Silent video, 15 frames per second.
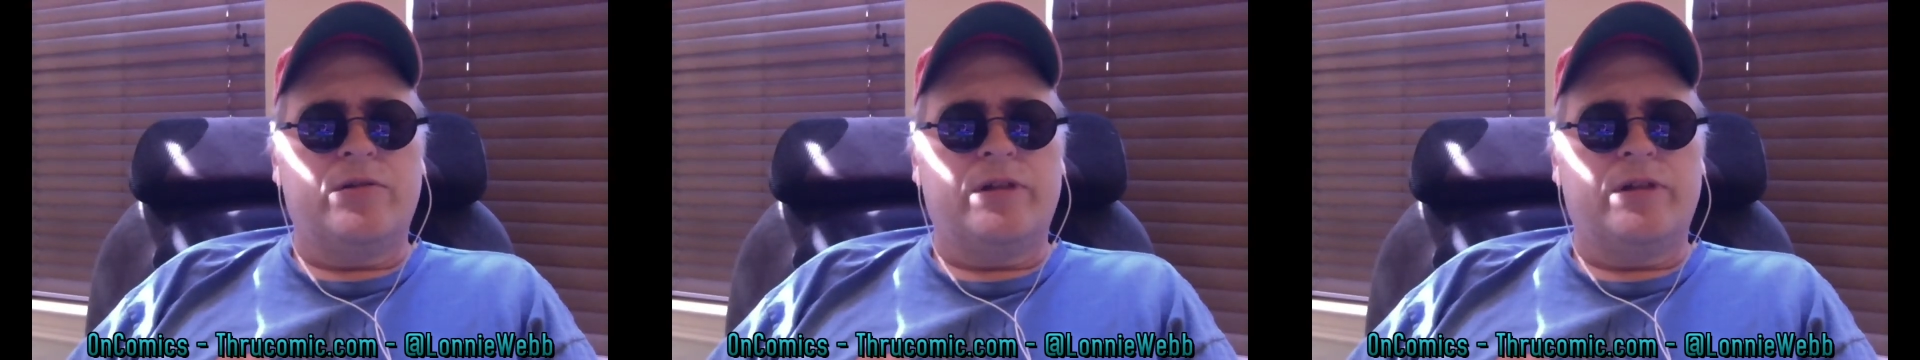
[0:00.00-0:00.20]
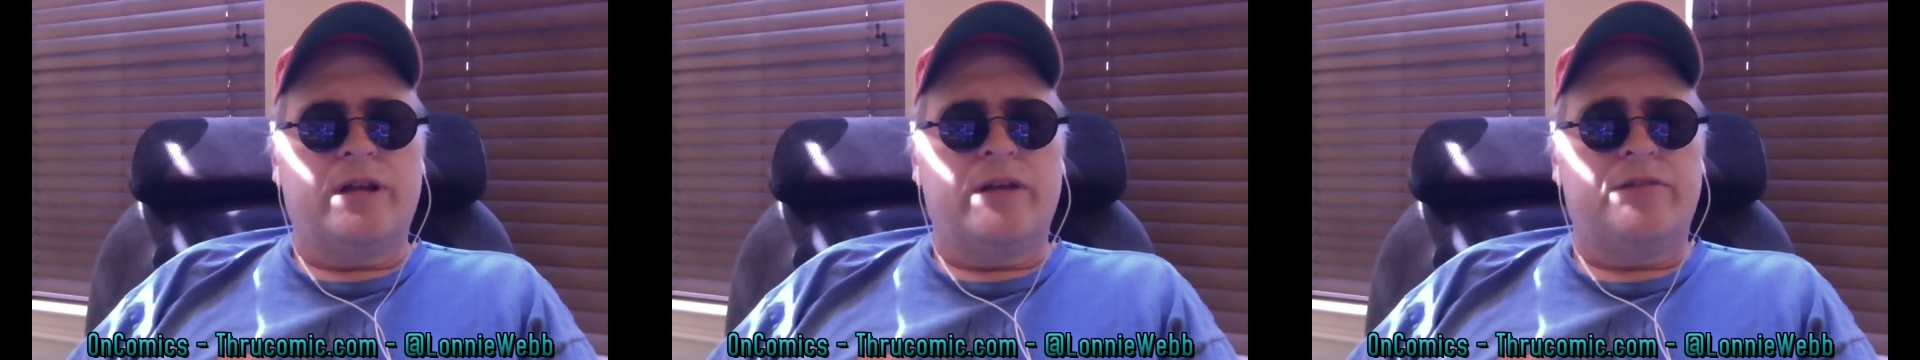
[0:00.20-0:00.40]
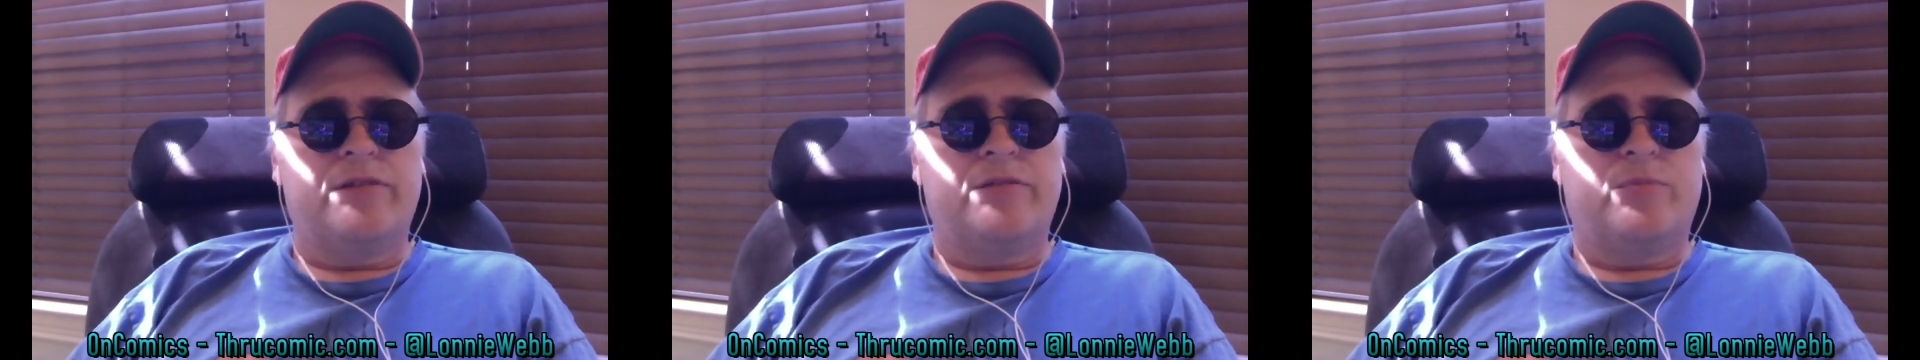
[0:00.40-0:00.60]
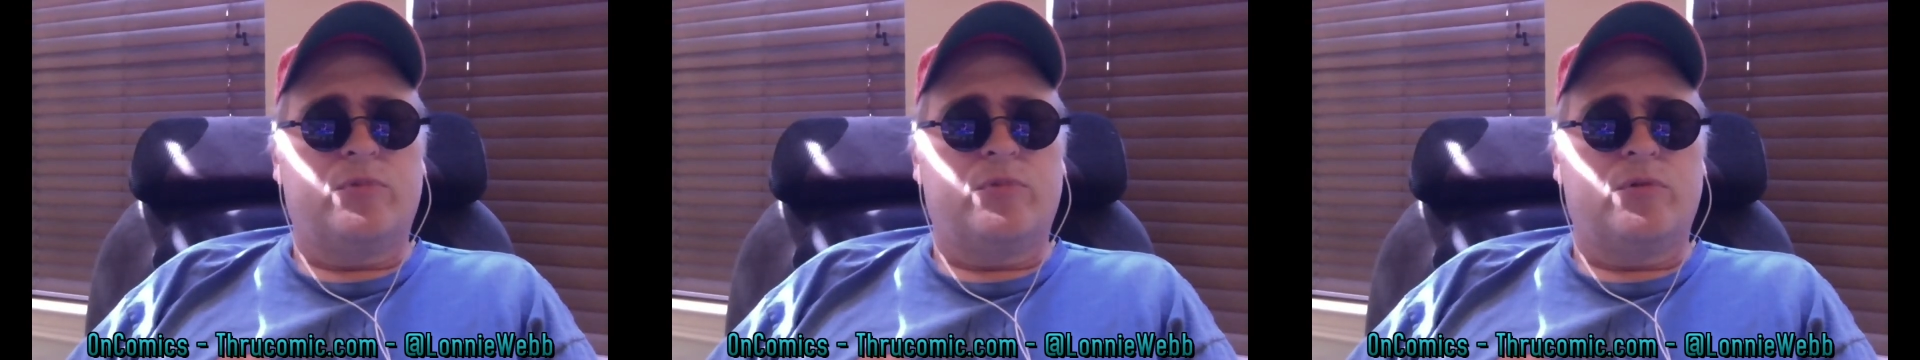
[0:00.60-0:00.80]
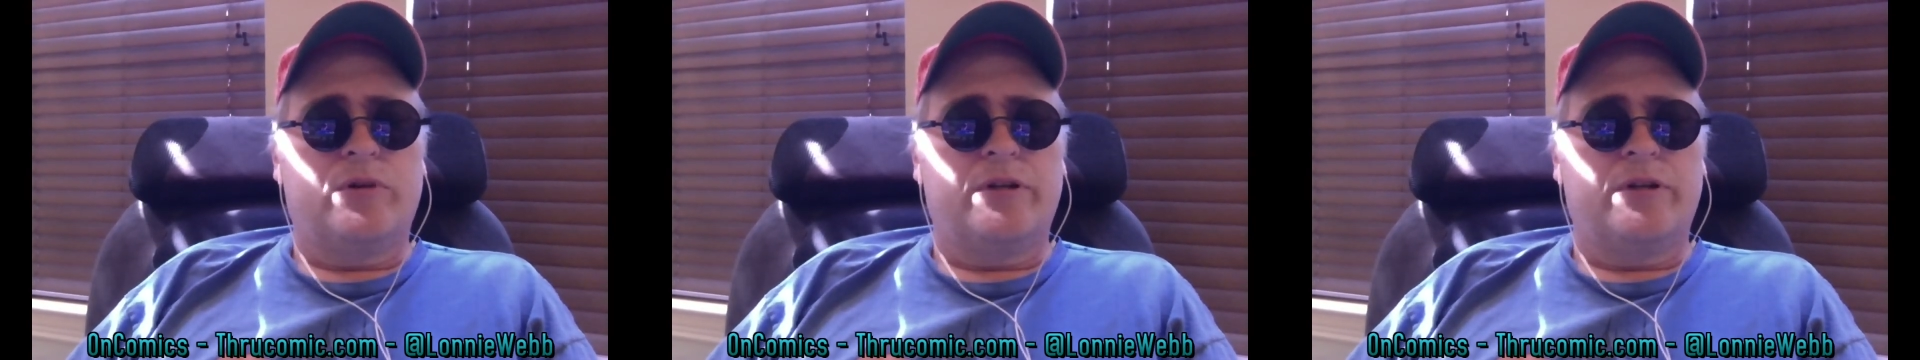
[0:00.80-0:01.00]
that I
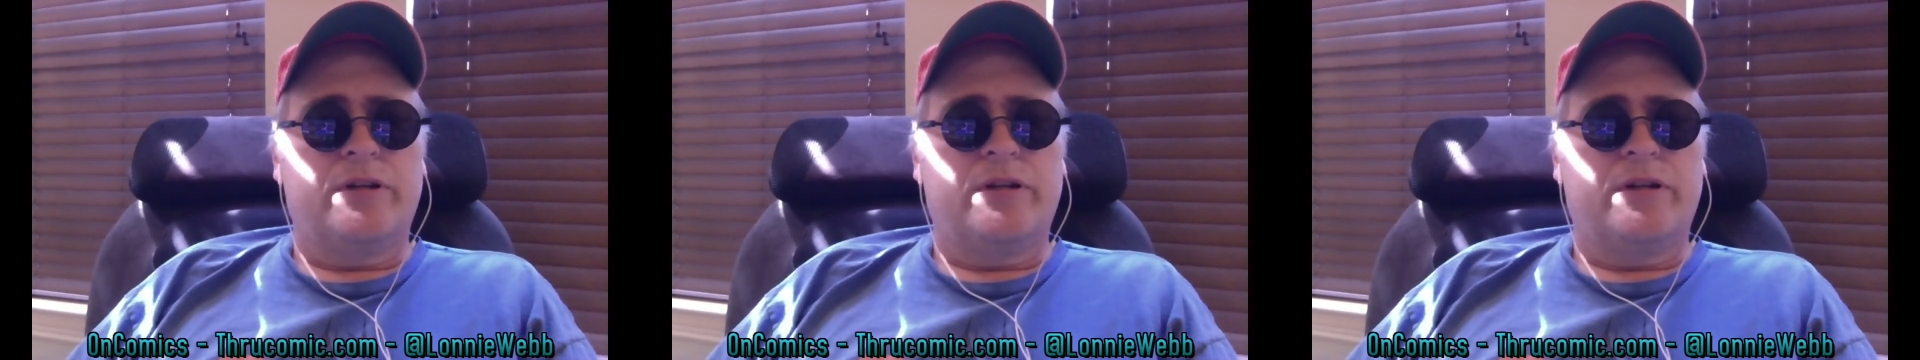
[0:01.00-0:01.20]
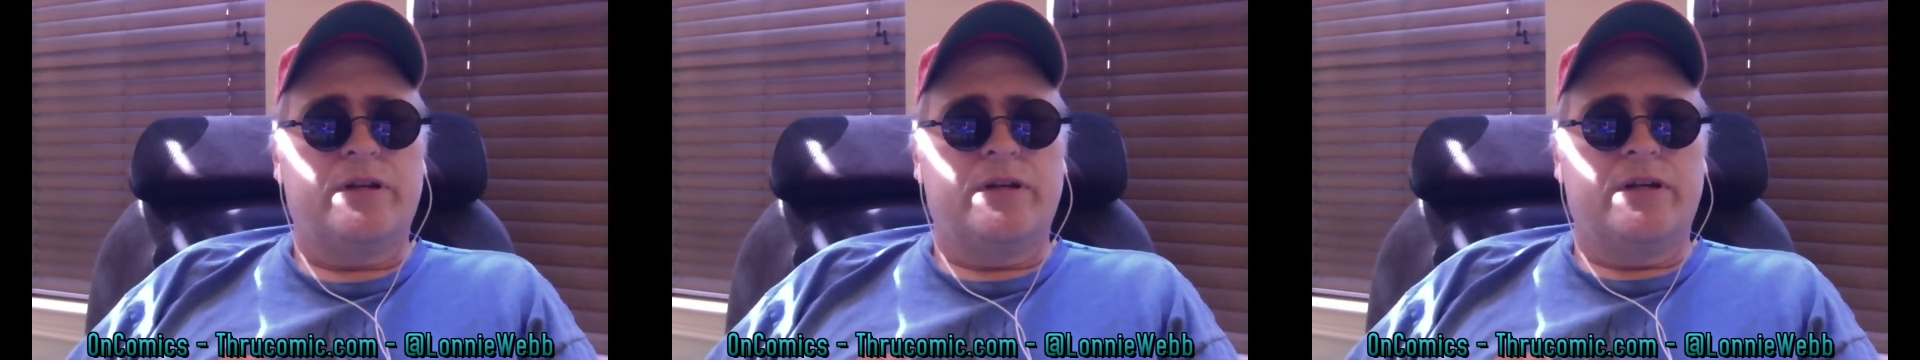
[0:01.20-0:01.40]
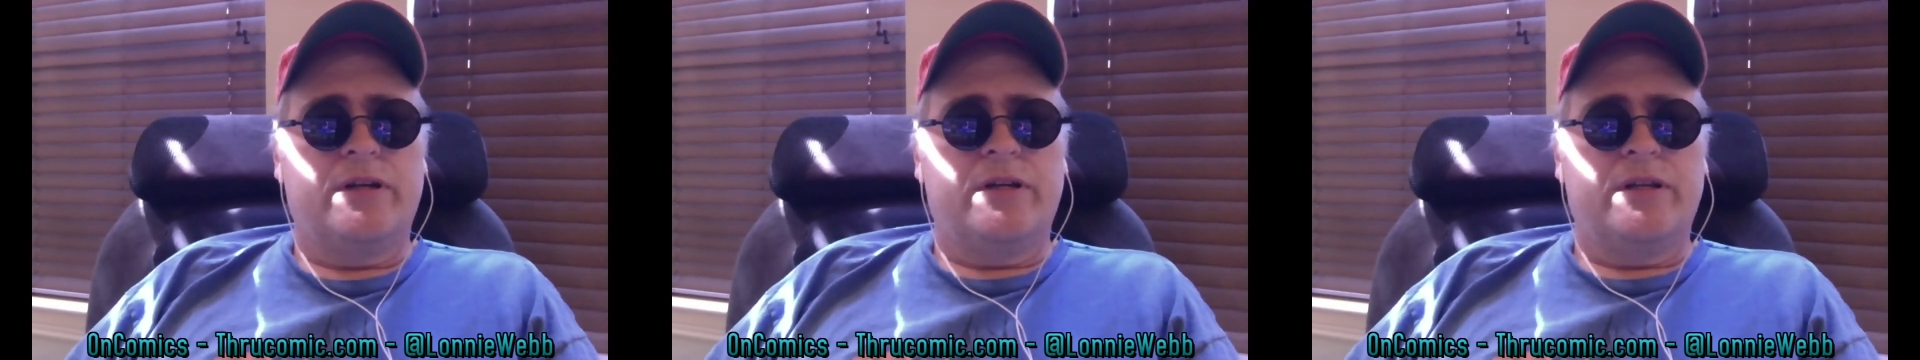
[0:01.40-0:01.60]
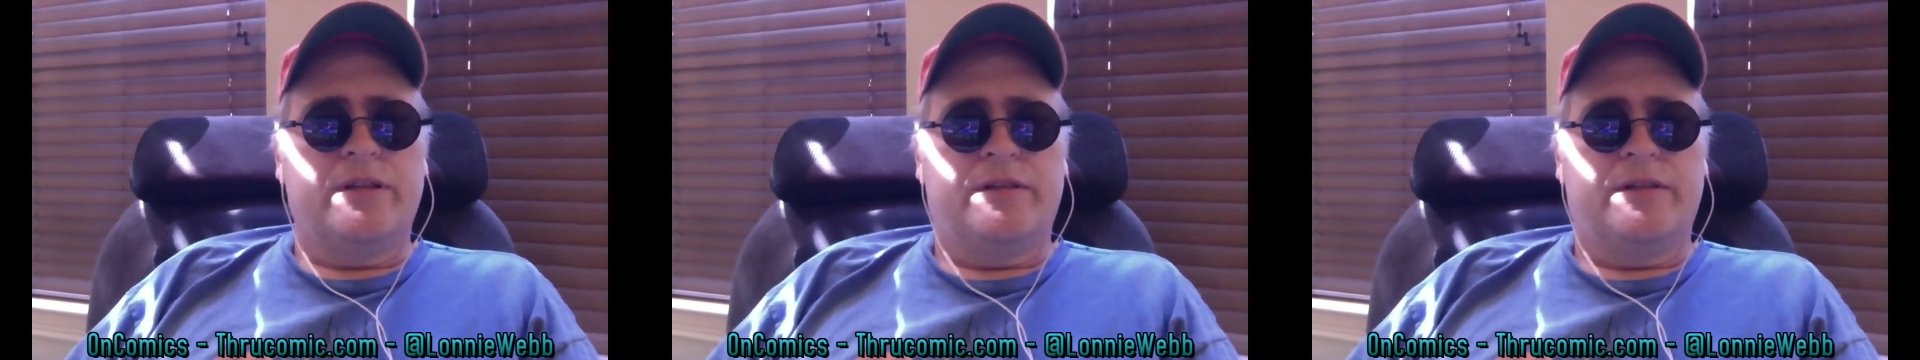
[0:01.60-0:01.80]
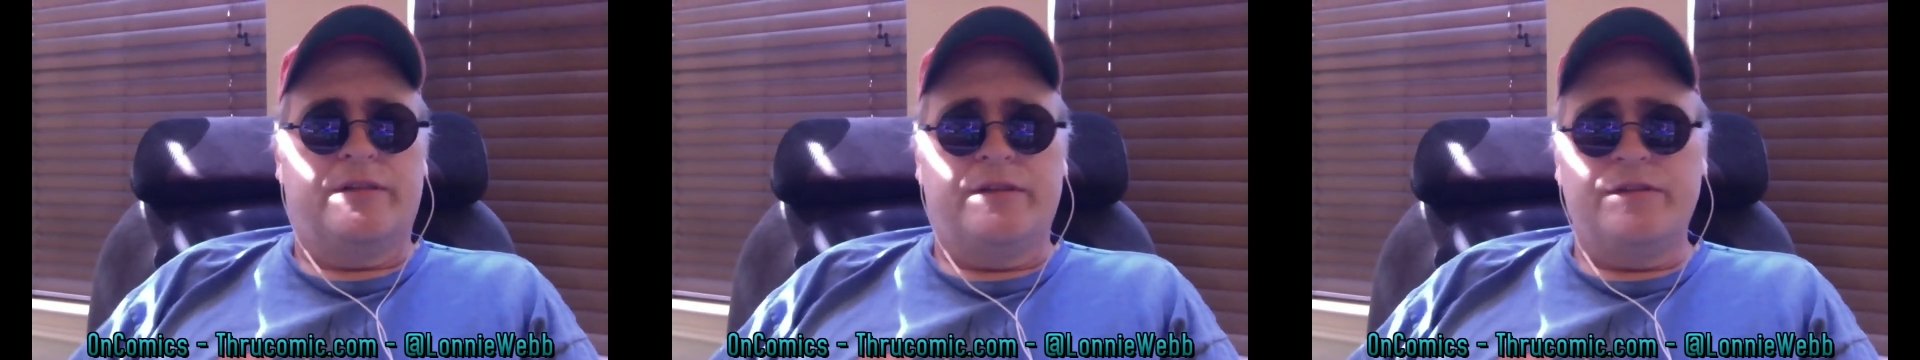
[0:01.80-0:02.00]
supported
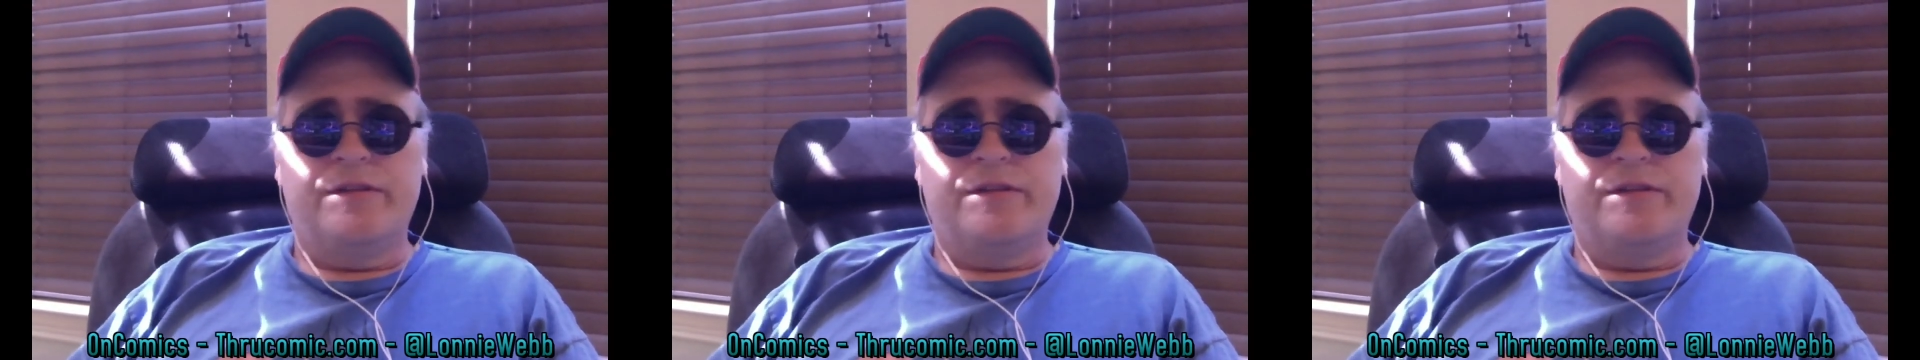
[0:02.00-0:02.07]
this